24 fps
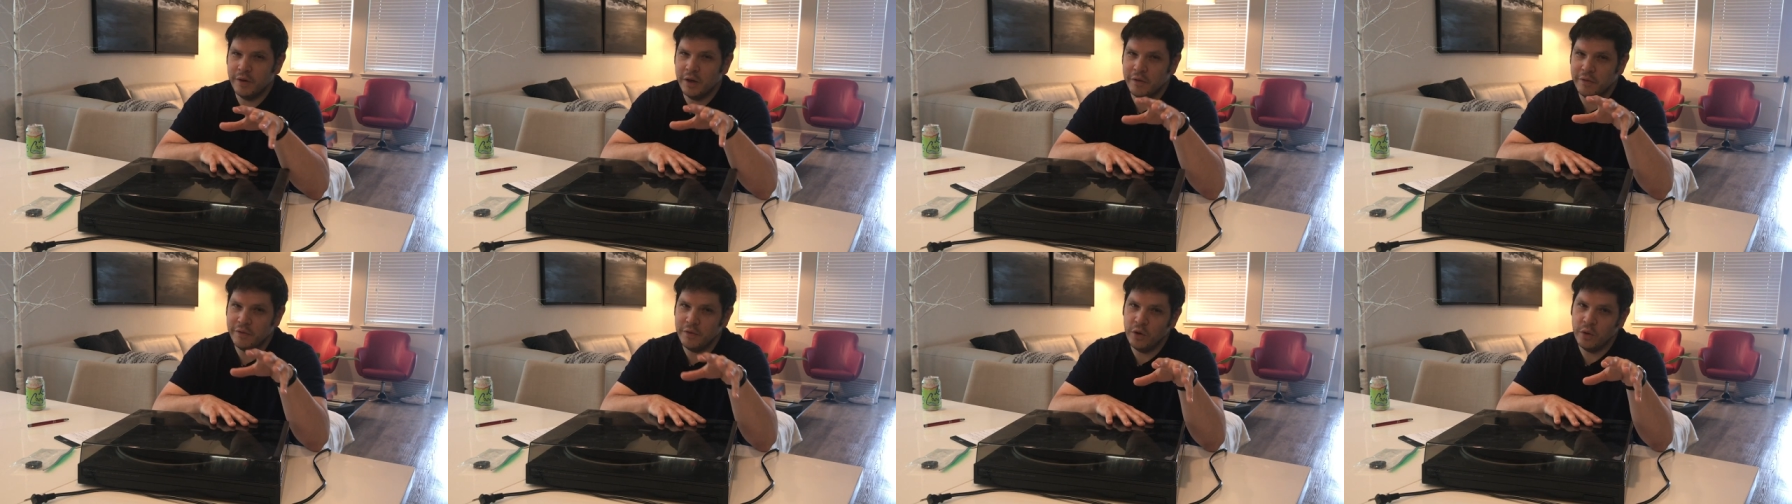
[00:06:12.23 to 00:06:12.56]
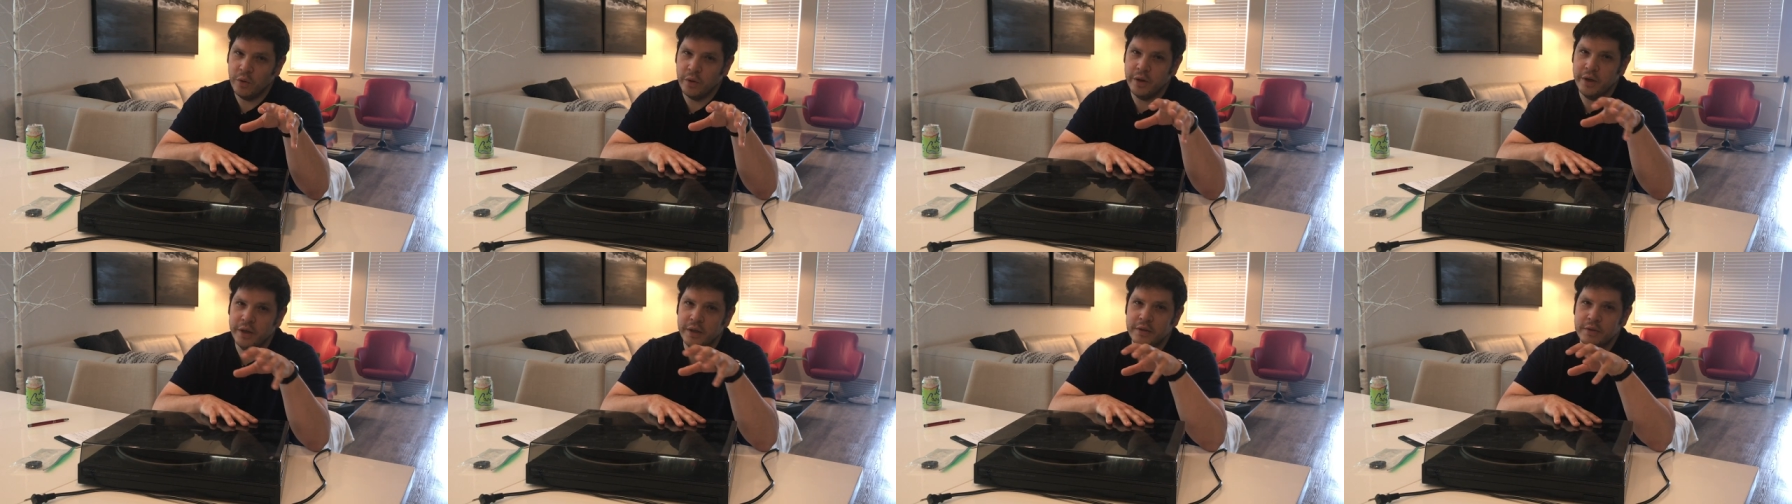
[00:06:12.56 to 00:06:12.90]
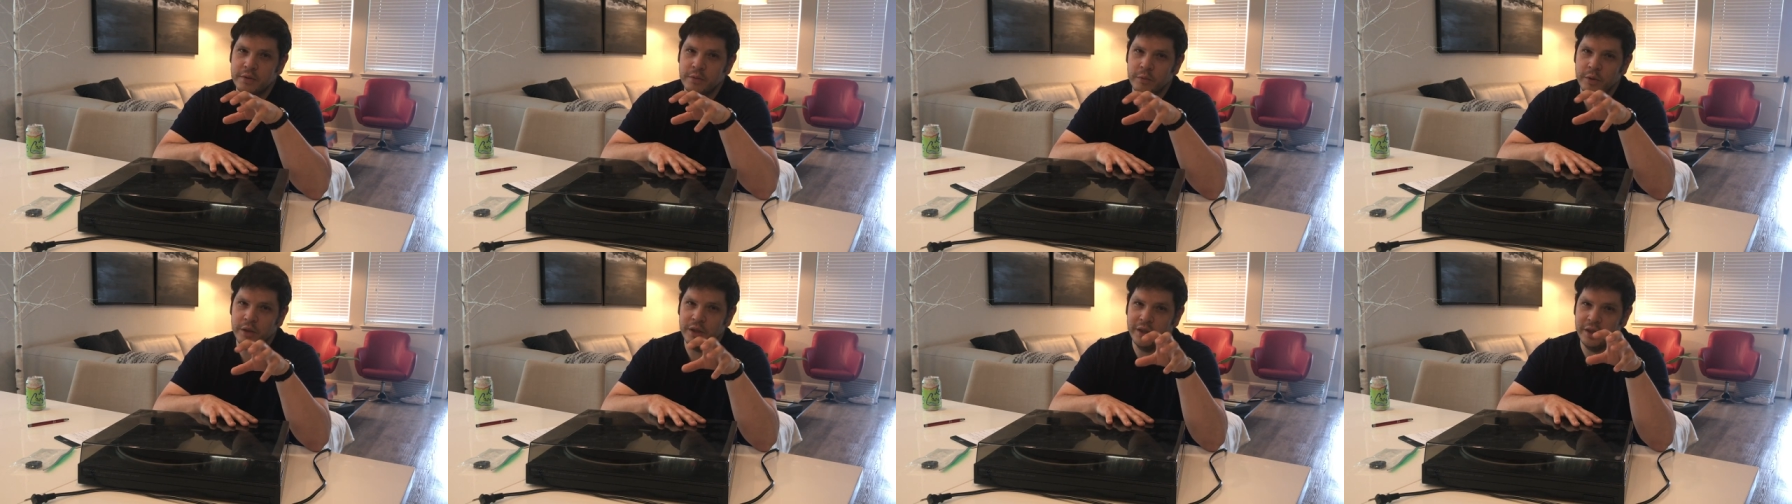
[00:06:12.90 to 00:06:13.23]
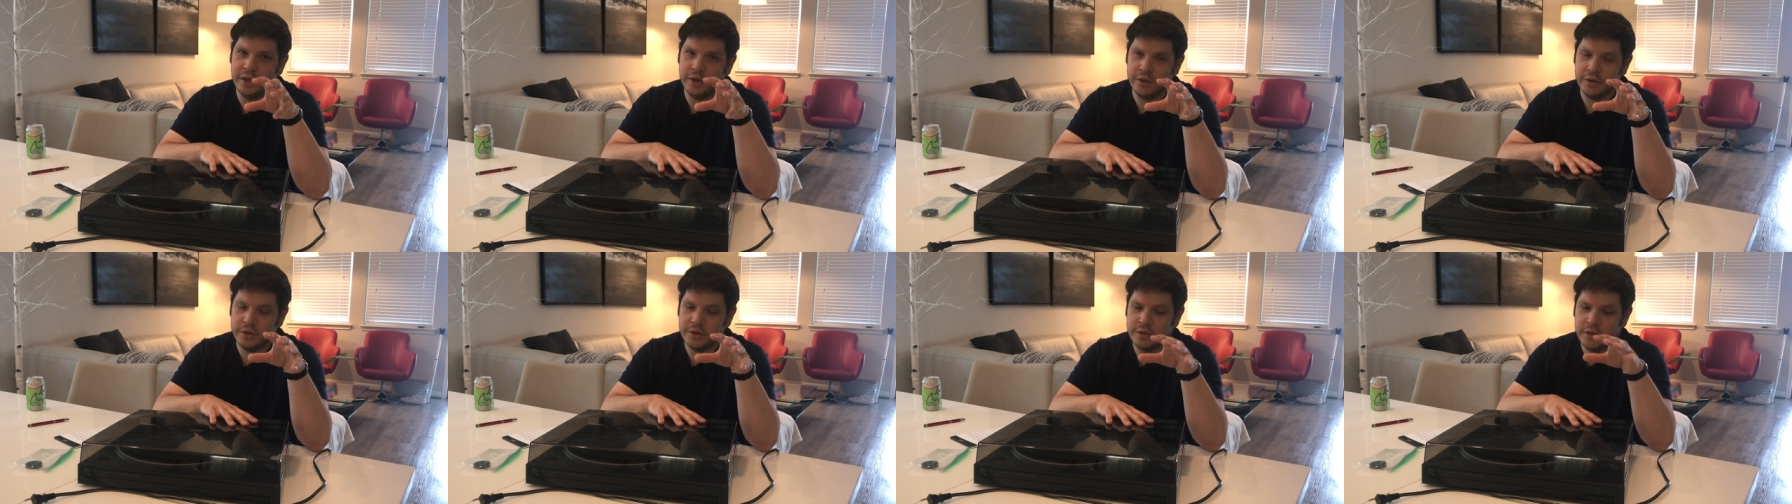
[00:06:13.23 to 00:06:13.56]
of noise when
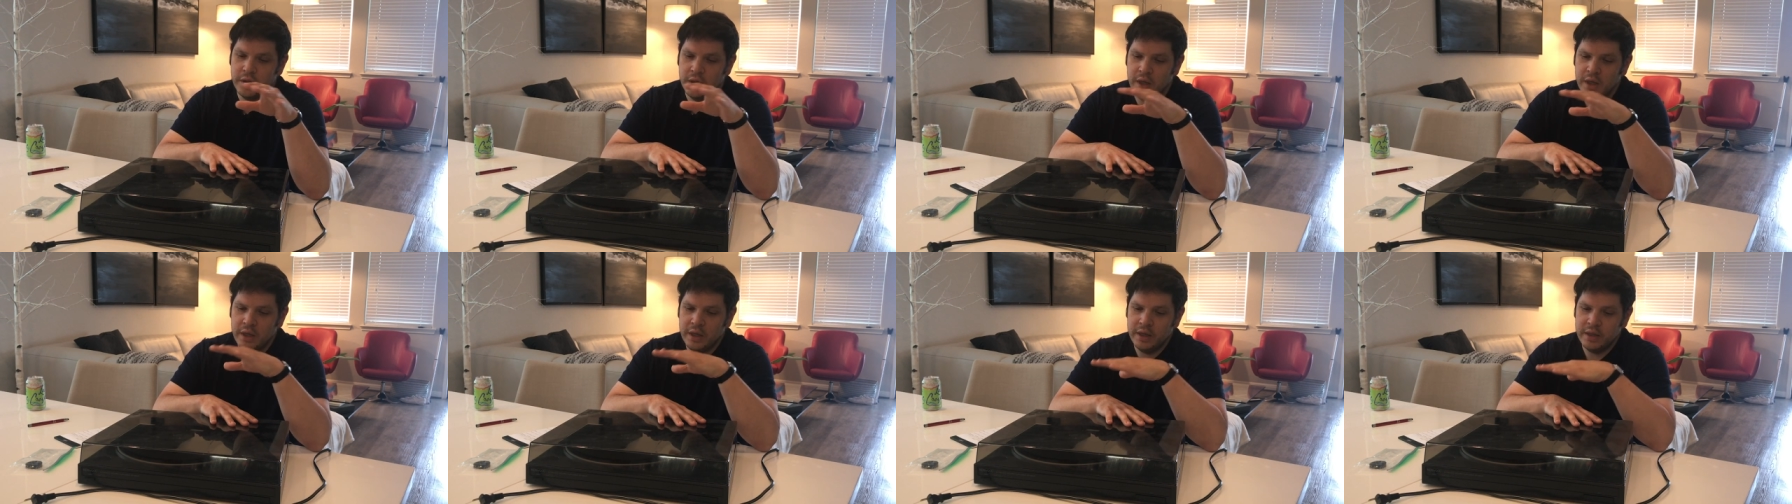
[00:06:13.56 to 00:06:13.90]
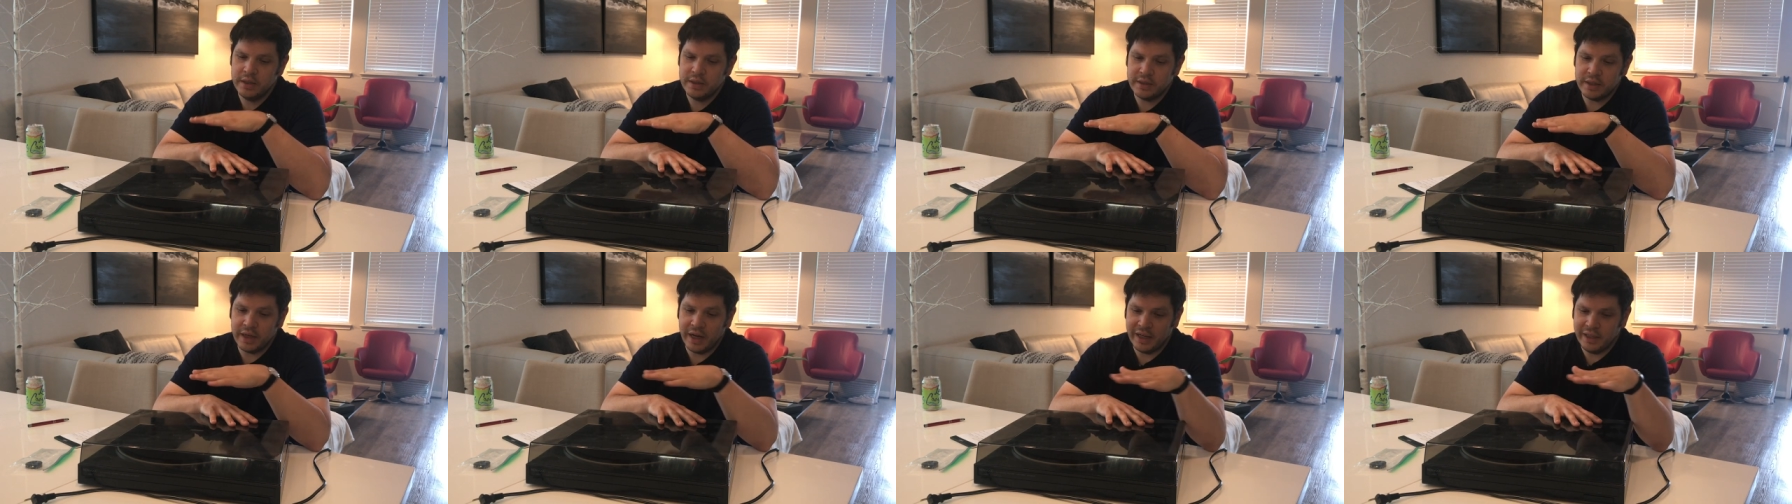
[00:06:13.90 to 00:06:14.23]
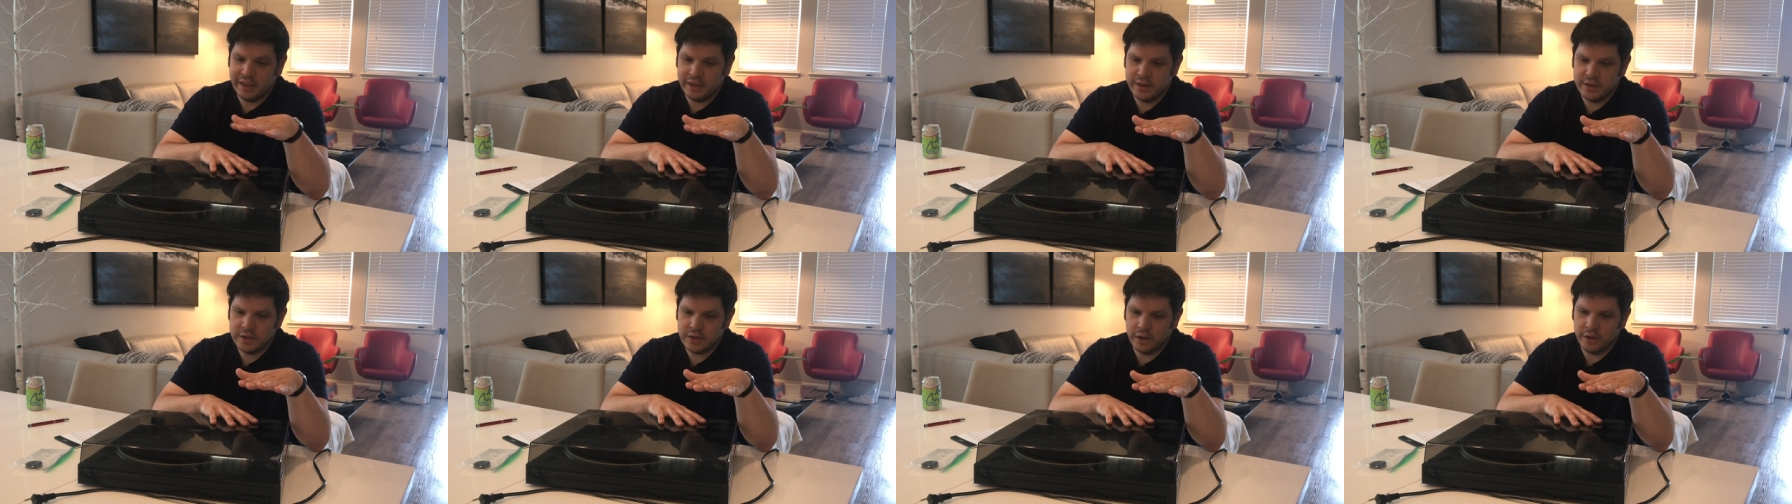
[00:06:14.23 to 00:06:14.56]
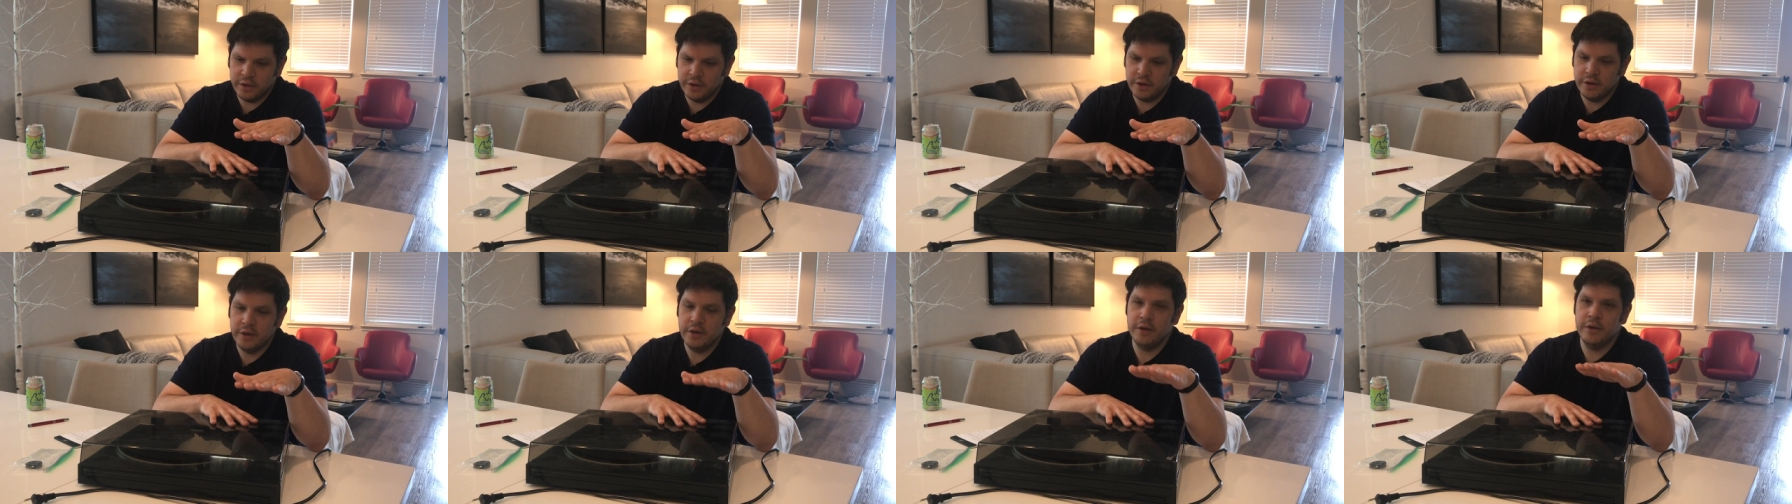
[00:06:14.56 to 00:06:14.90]
there's silence
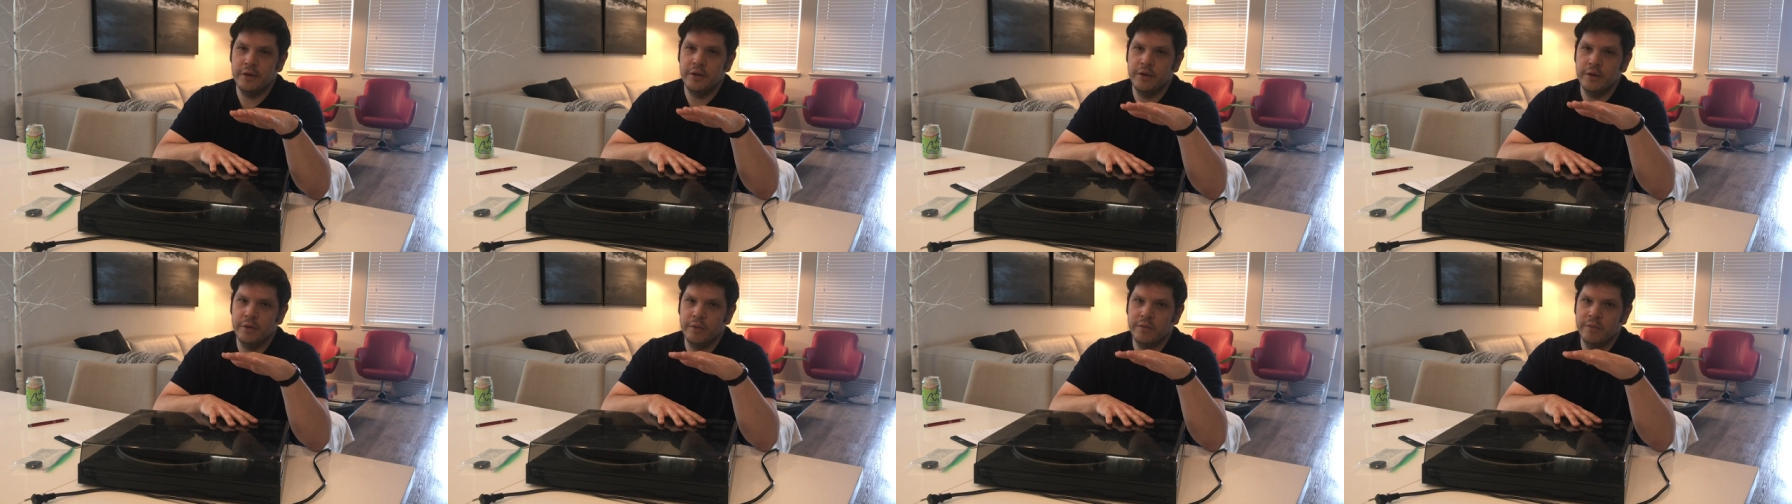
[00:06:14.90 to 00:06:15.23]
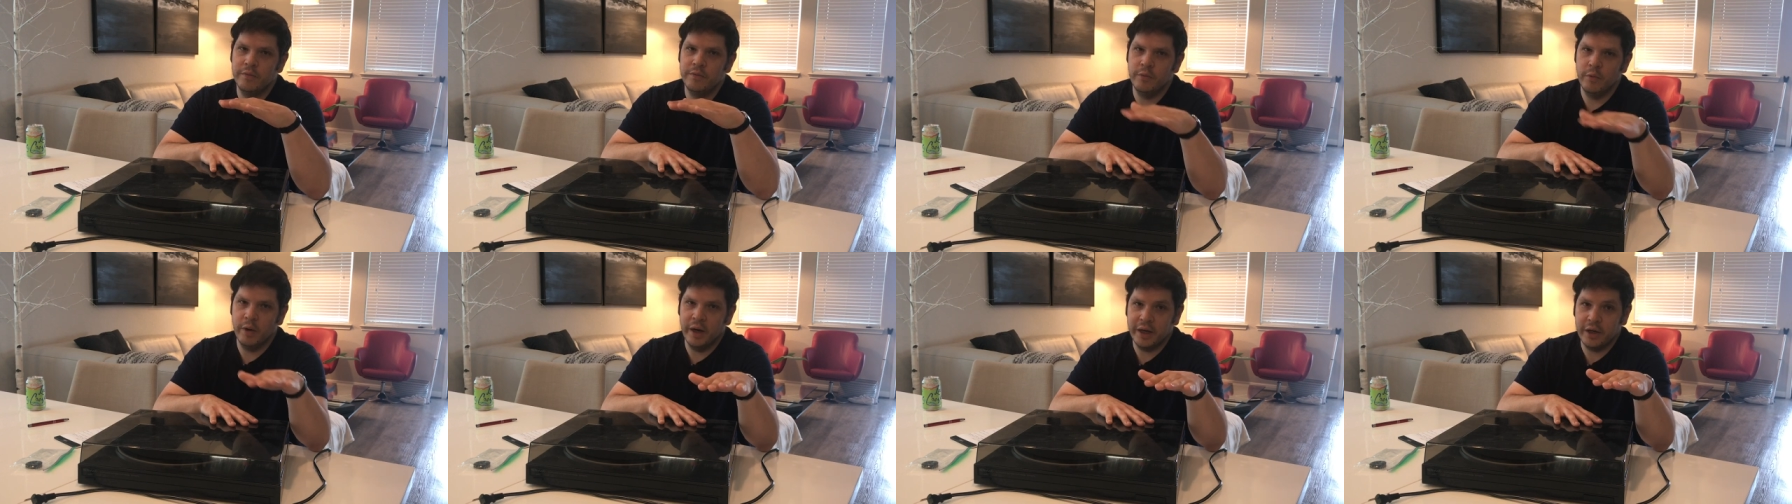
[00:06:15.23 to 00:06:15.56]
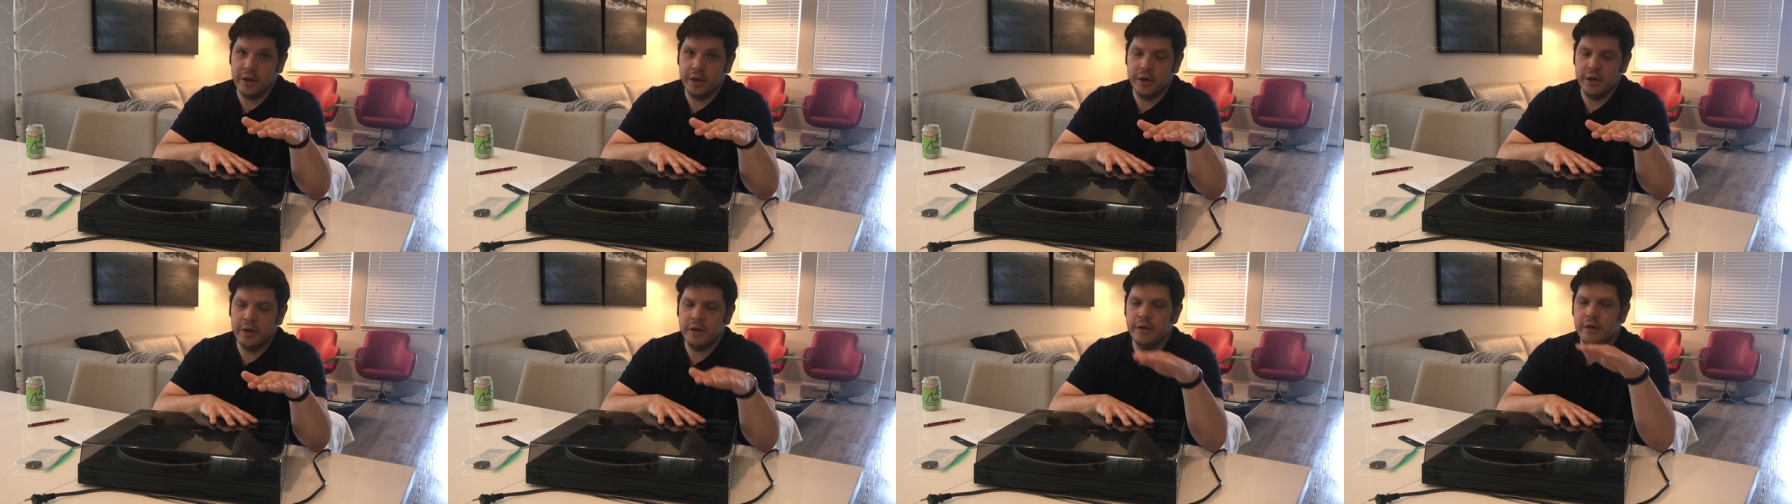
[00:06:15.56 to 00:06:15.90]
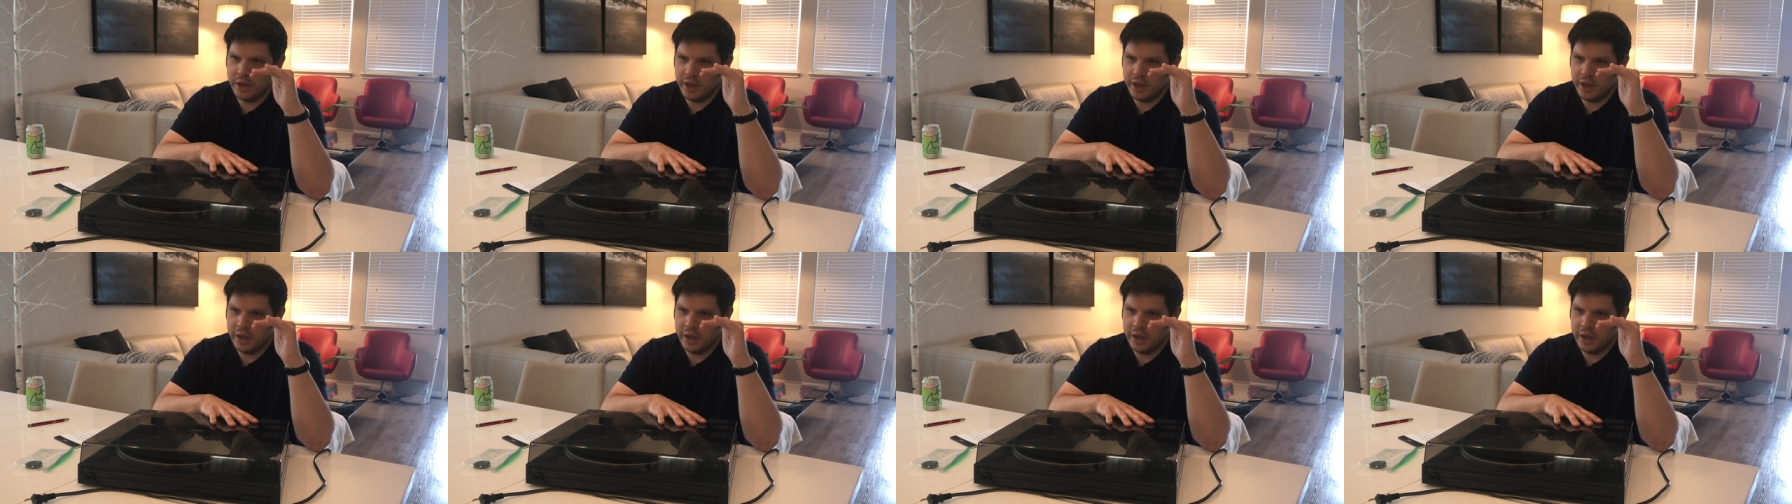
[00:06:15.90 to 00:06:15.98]
on the, the record.